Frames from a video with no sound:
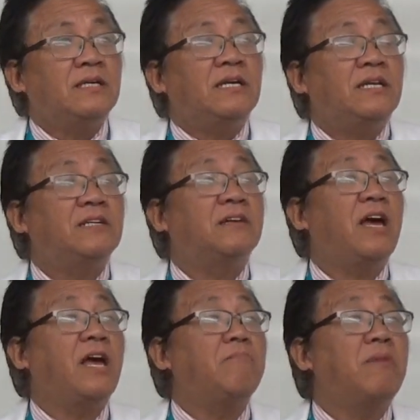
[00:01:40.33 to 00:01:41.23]
it is
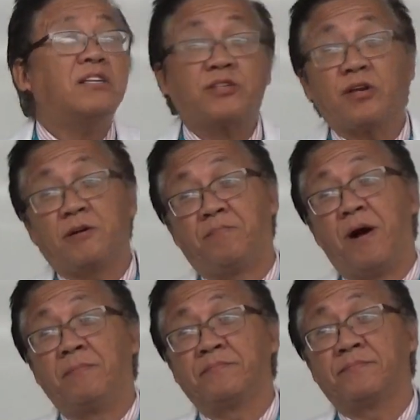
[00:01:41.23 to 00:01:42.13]
a muscular
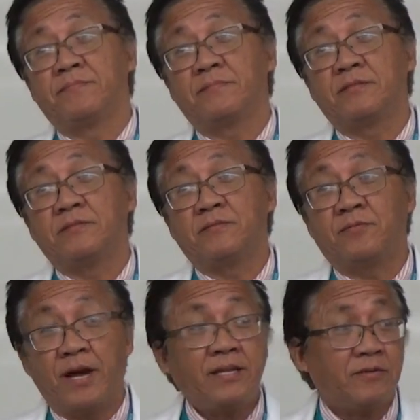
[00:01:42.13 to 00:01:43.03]
pump,
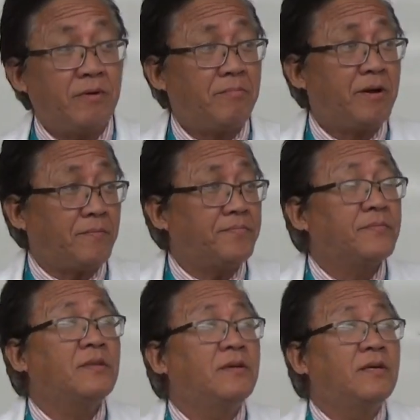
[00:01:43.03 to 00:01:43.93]
right? Remember?
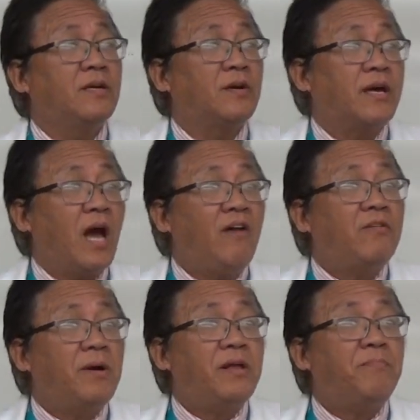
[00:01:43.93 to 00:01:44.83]
Okay,
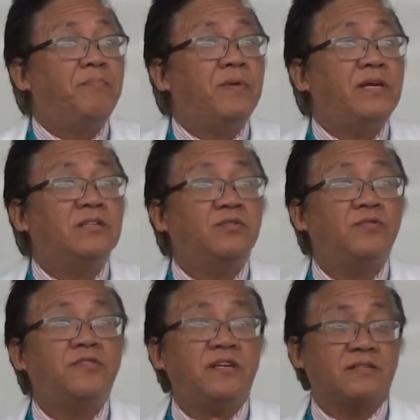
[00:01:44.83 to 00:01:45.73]
everybody please
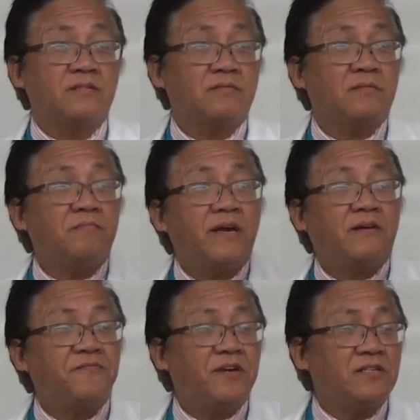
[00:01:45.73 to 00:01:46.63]
do this.
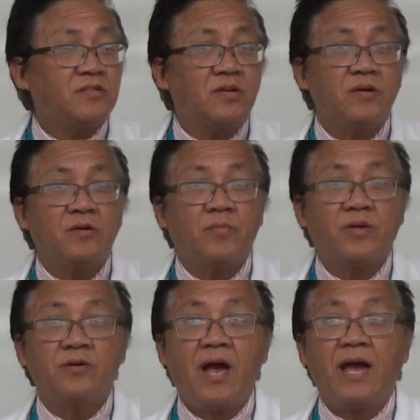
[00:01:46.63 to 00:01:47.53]
Make a fist
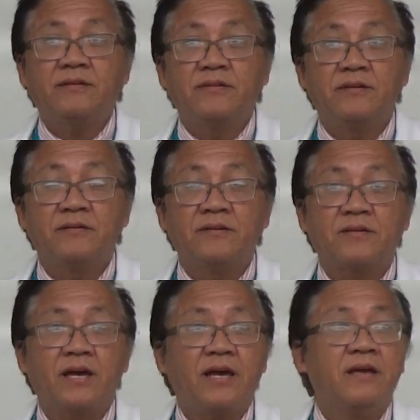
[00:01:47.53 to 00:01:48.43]
with your hand,
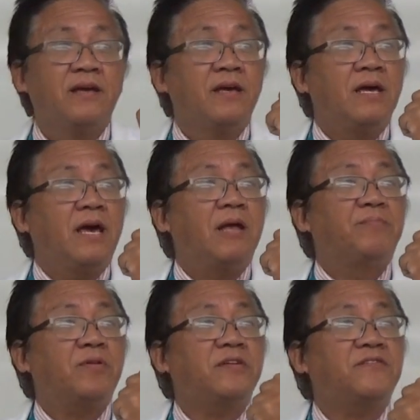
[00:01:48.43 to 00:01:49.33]
okay?
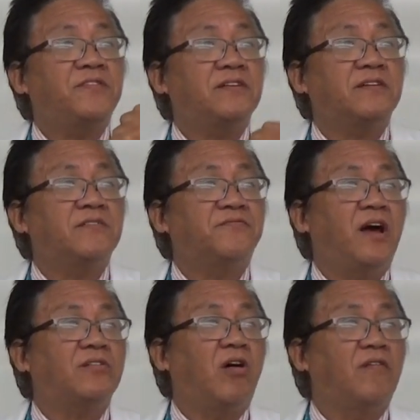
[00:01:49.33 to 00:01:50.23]
And put that fist in
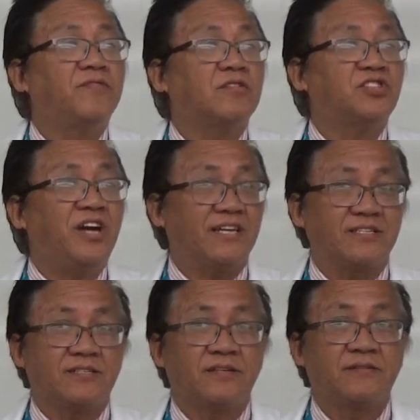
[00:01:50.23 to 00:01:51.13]
front of your
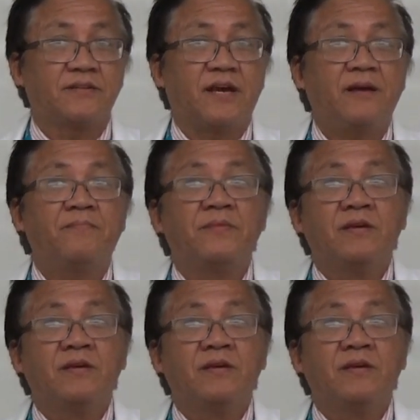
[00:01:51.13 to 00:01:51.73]
chest, okay?